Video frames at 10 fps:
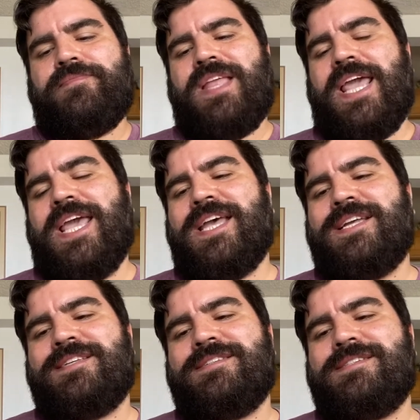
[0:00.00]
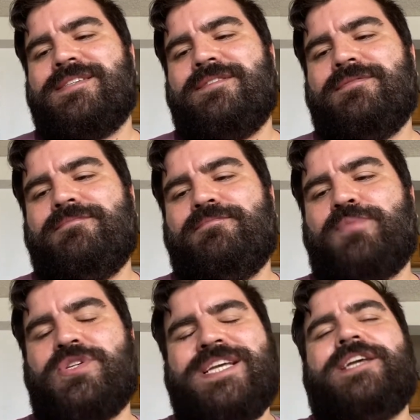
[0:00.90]
And
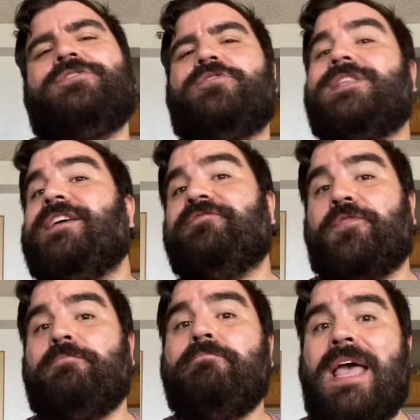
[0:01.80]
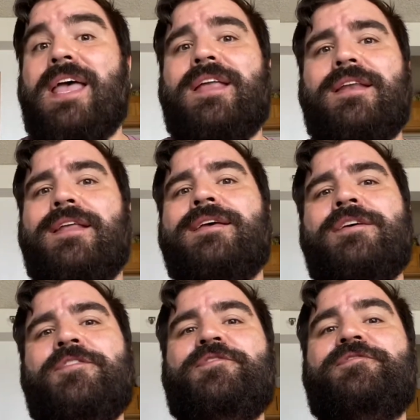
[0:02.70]
particularly for men,
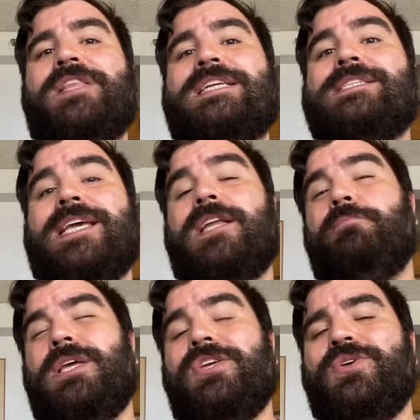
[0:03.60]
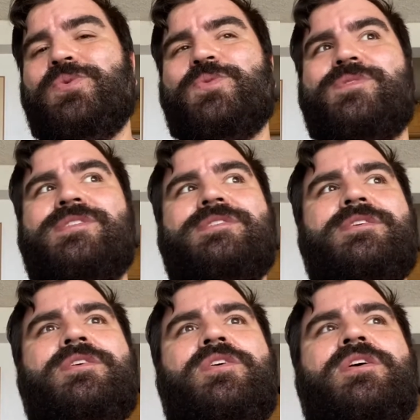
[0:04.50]
Flint can be used
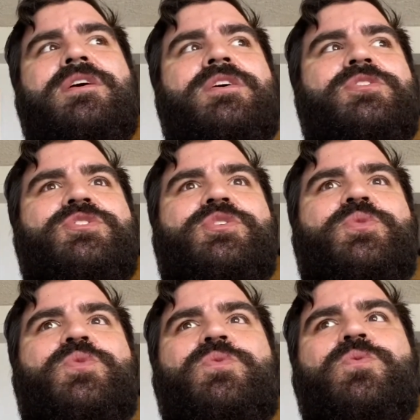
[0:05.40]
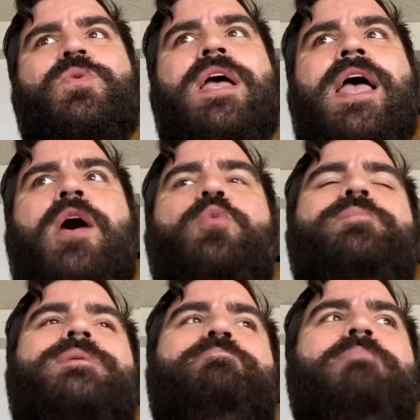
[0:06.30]
to
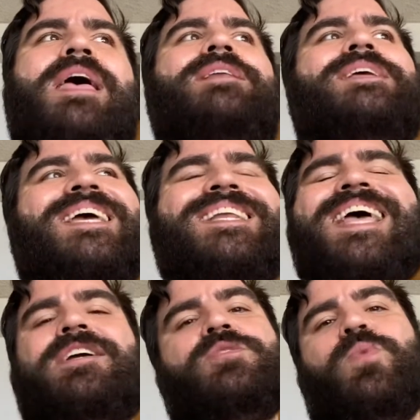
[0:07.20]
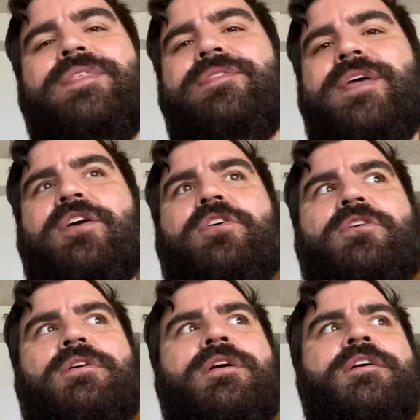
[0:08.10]
help men connect with
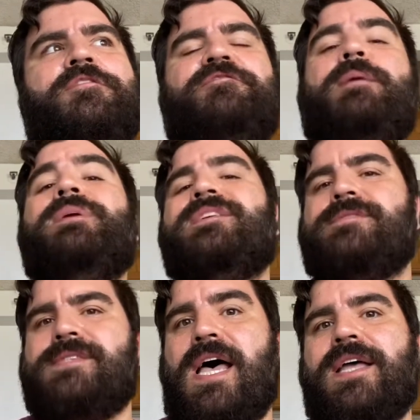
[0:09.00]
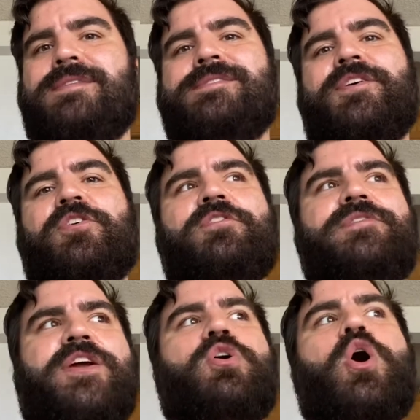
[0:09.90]
their feminine sides,
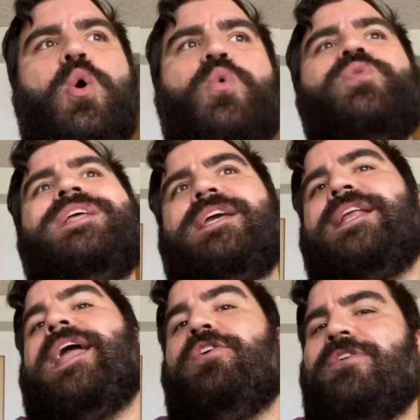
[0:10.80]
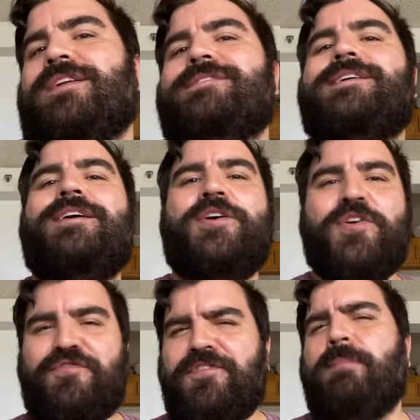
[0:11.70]
their own inherent
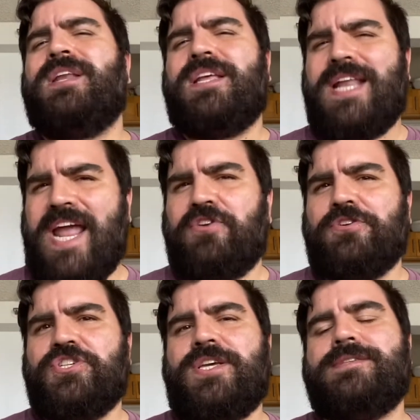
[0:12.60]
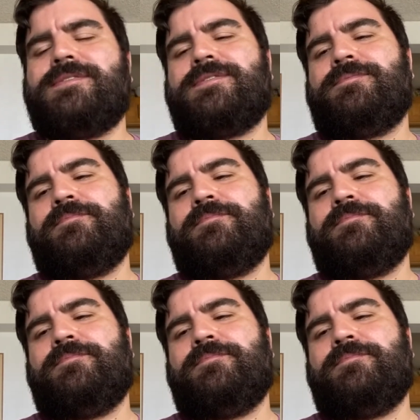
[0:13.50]
feminine energies.